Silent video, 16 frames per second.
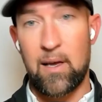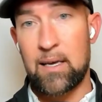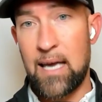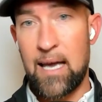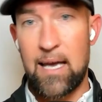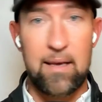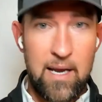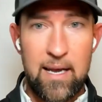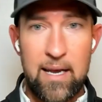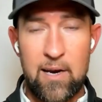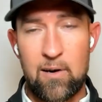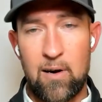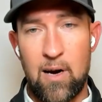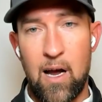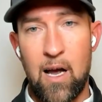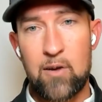Like, hey,
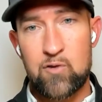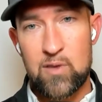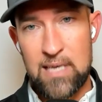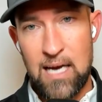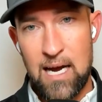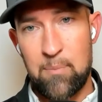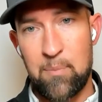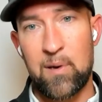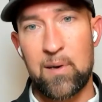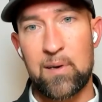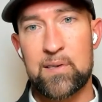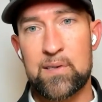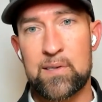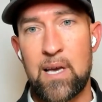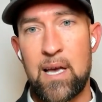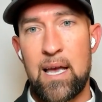here are 100
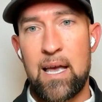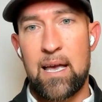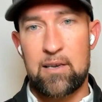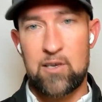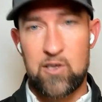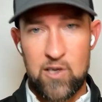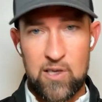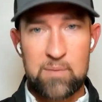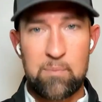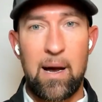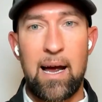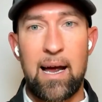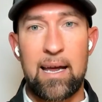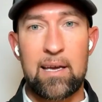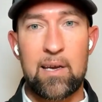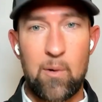topics, just
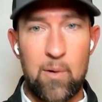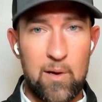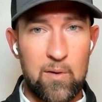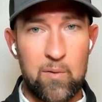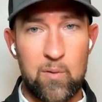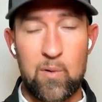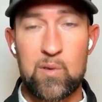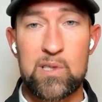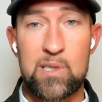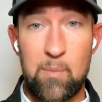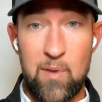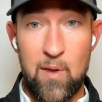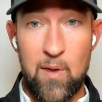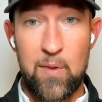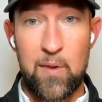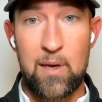by going through some
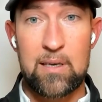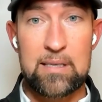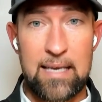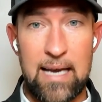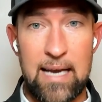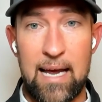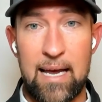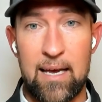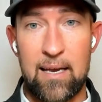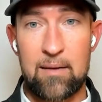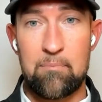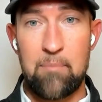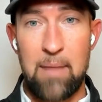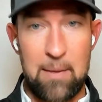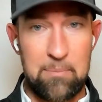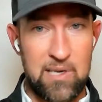of the things that I had
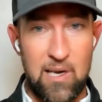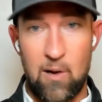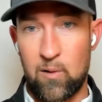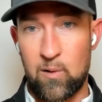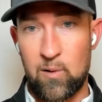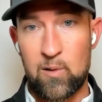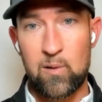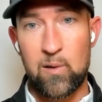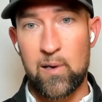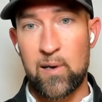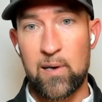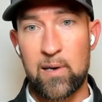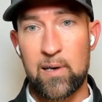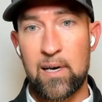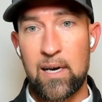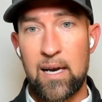mapped out
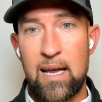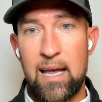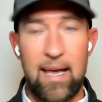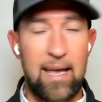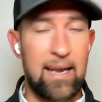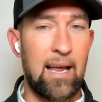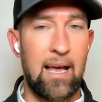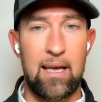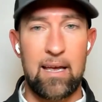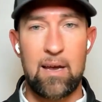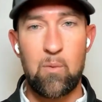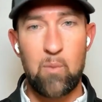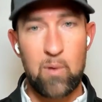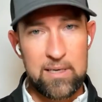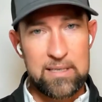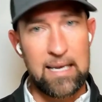earlier. And
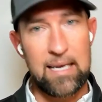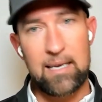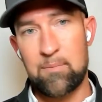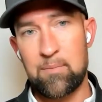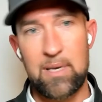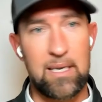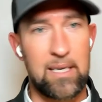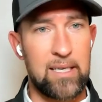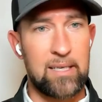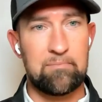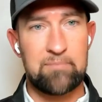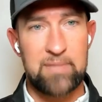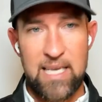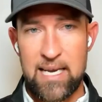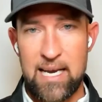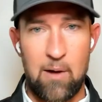it would have taken me
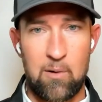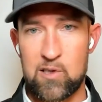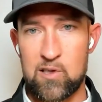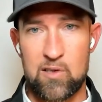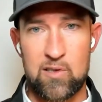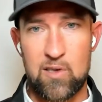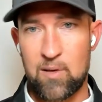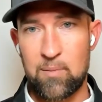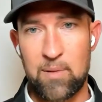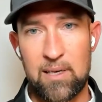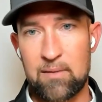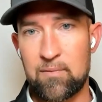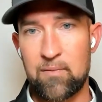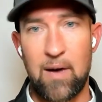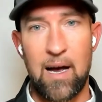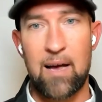10 hours. It took
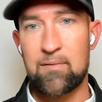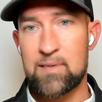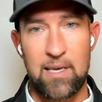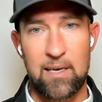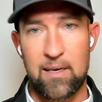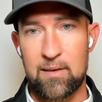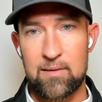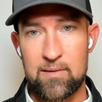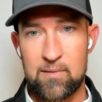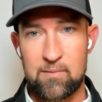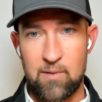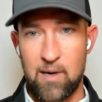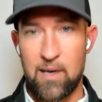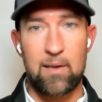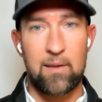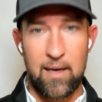me 5 seconds, right?